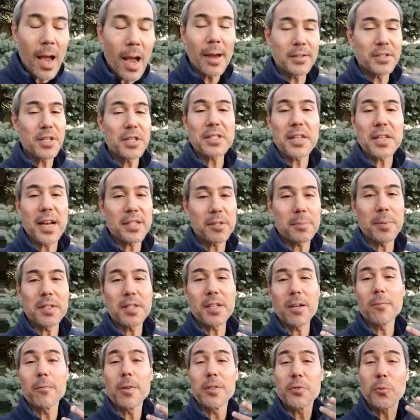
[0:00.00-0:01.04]
I just asked
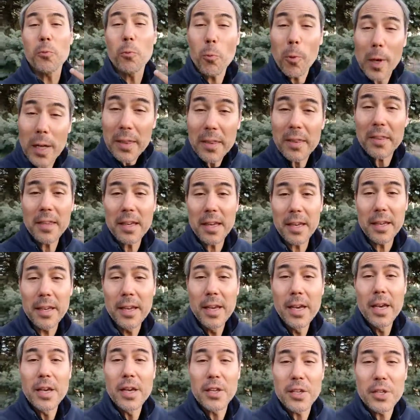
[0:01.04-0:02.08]
myself, what's one thing
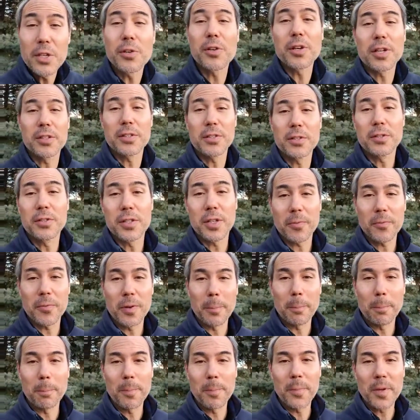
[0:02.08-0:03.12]
you could do
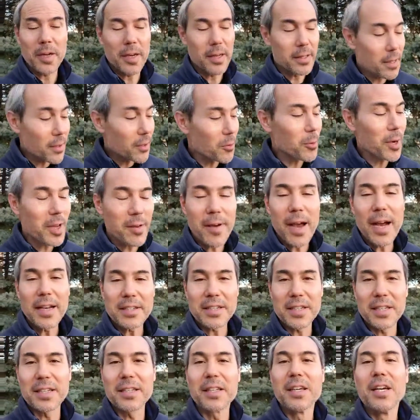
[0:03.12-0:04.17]
different? Okay, another way of
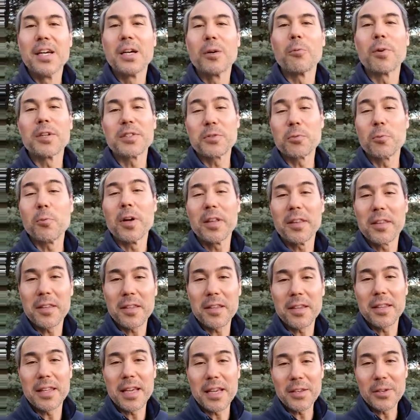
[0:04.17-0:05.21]
asking, what's one
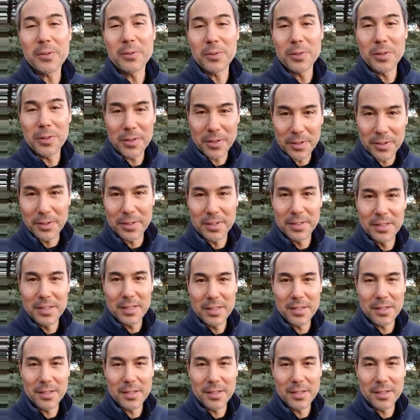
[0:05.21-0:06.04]
thing that you learned?